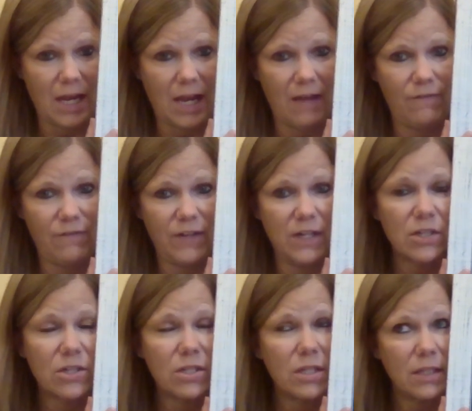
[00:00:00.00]
I
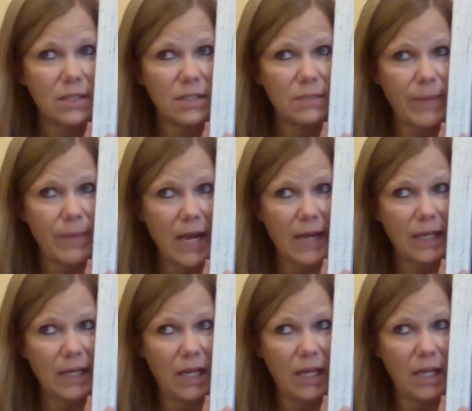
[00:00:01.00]
finished this back
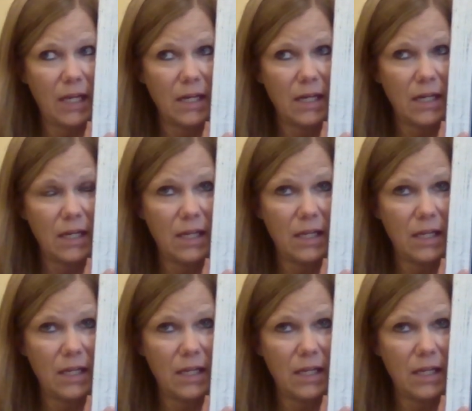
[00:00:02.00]
in